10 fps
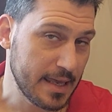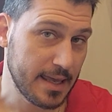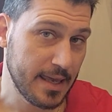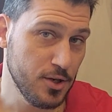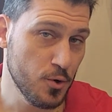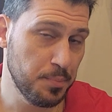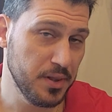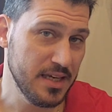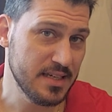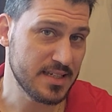can you
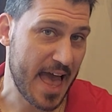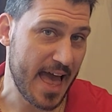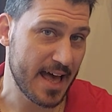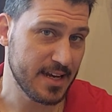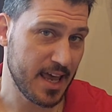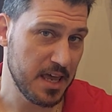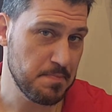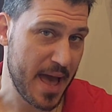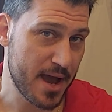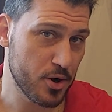please add a
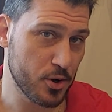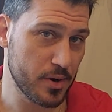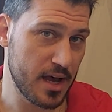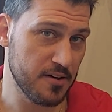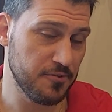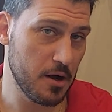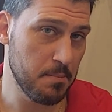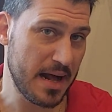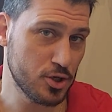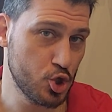paragraph
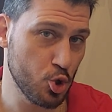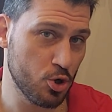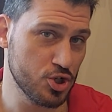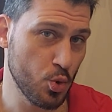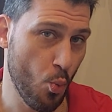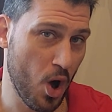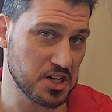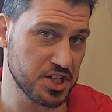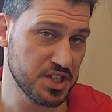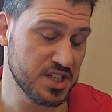about George
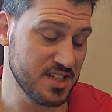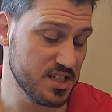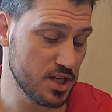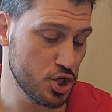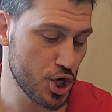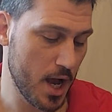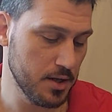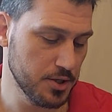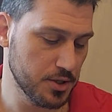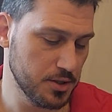Washington's
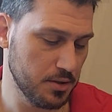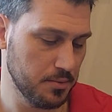childhood?